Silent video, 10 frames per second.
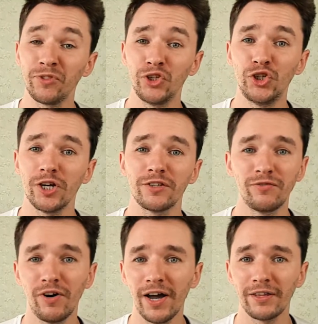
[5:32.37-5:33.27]
just
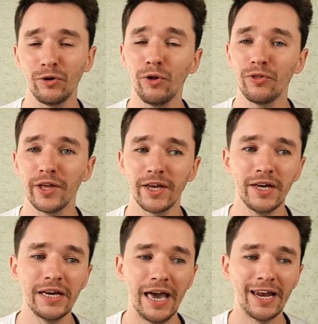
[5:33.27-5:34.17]
fine. All the
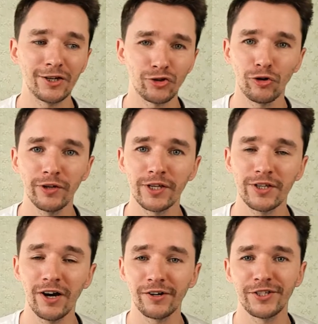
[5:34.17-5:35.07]
electronics,
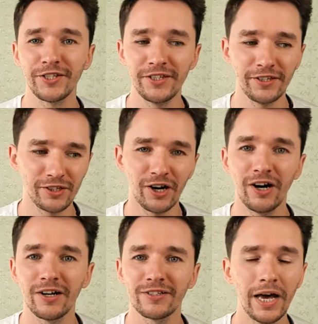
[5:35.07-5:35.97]
RC
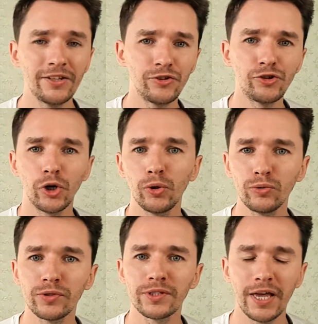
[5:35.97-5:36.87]
cars and
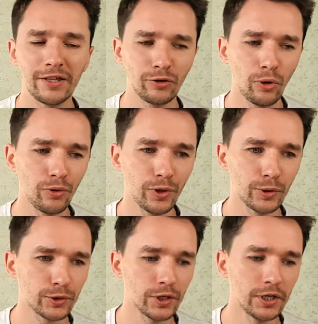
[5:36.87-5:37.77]
drones and all
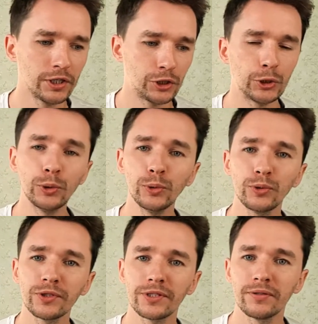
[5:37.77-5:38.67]
those
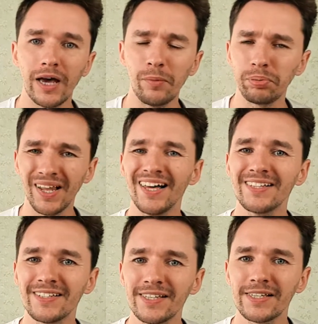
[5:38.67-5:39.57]
tools,
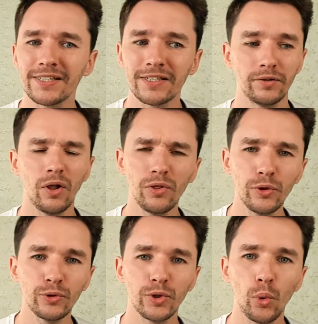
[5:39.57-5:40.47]
appliances, all
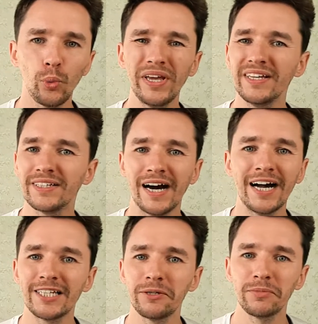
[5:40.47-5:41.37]
those weird
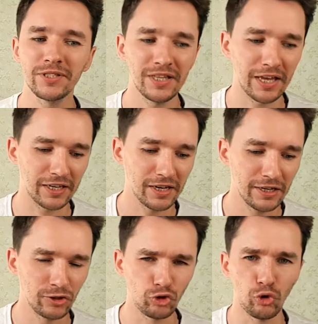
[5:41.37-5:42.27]
items like
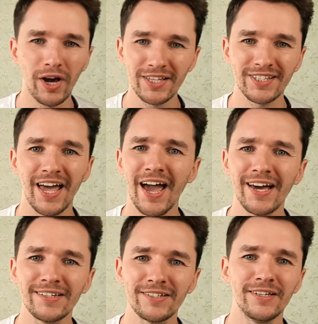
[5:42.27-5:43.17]
dry
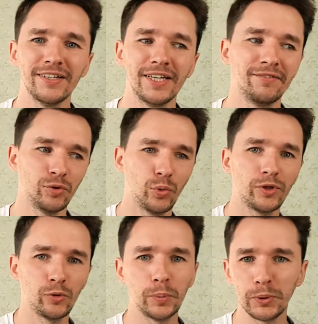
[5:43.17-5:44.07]
sand, even when
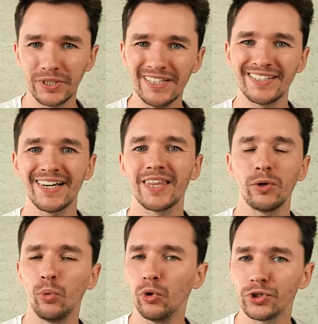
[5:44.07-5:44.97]
you put inside
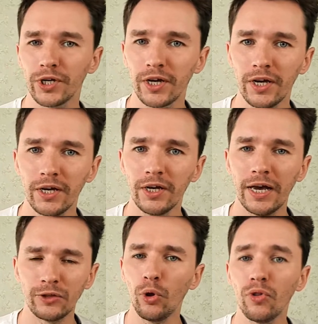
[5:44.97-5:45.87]
the water
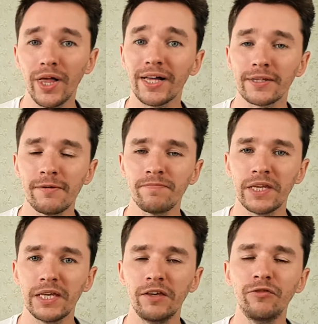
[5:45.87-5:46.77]
and all that.
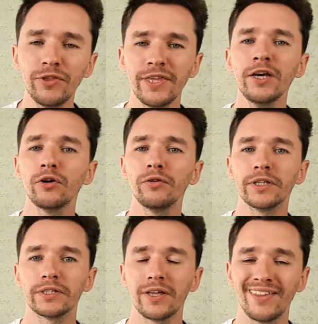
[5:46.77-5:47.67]
If you think of
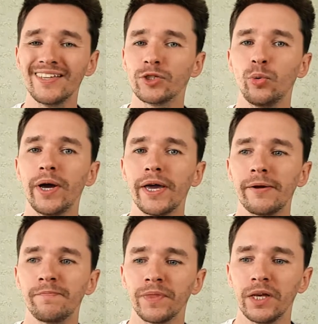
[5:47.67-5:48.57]
it this way,
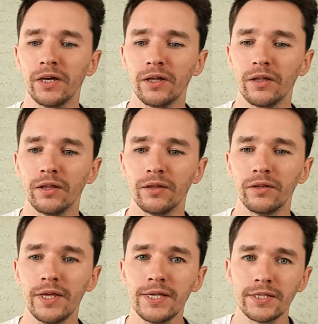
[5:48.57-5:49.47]

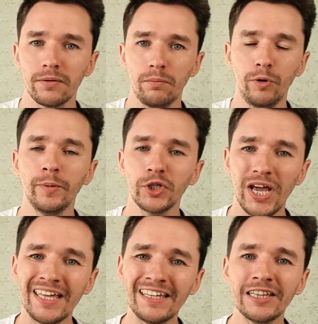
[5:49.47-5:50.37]
there's pretty much
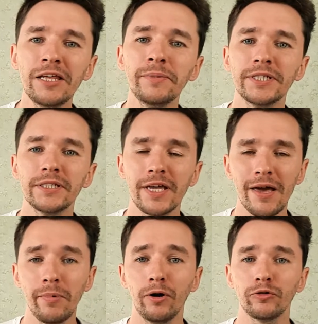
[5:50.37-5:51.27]
an unlimited
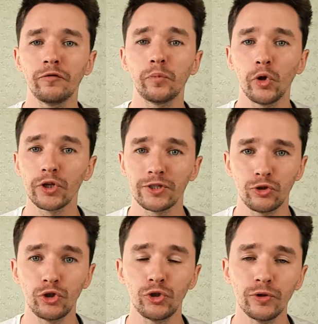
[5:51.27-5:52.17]
amount of products
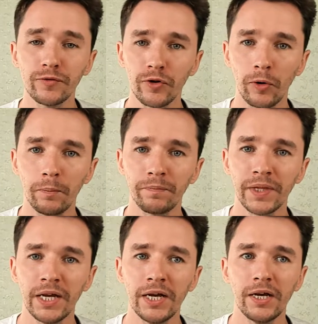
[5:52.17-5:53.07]
to choose from.
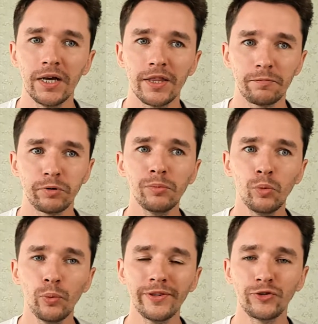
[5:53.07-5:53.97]
The
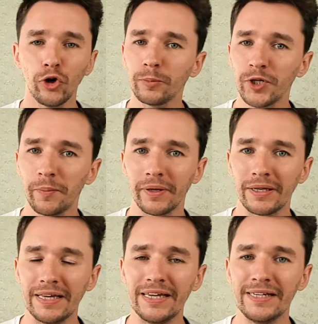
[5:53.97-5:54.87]
problem with dropshipping
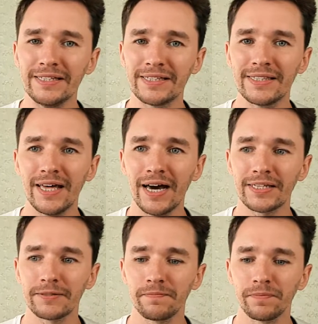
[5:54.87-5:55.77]
is
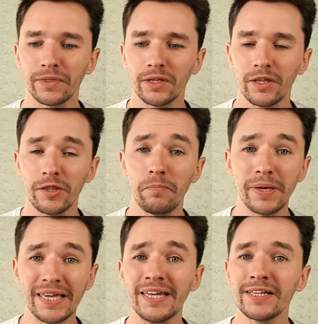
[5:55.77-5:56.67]
that the
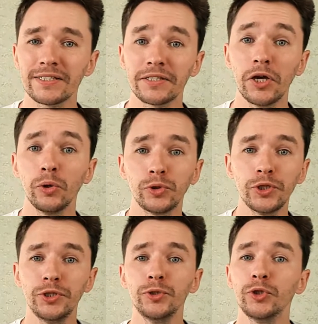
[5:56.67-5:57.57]
beginners go to
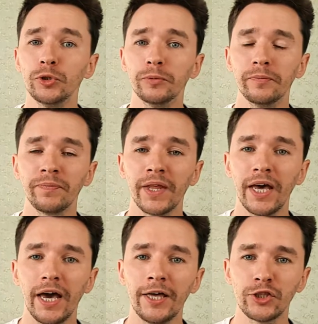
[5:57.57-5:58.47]
YouTube
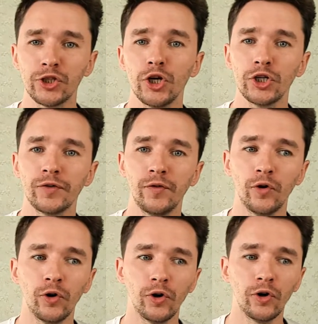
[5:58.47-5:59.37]
and search
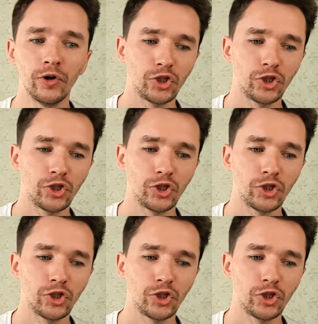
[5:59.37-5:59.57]
for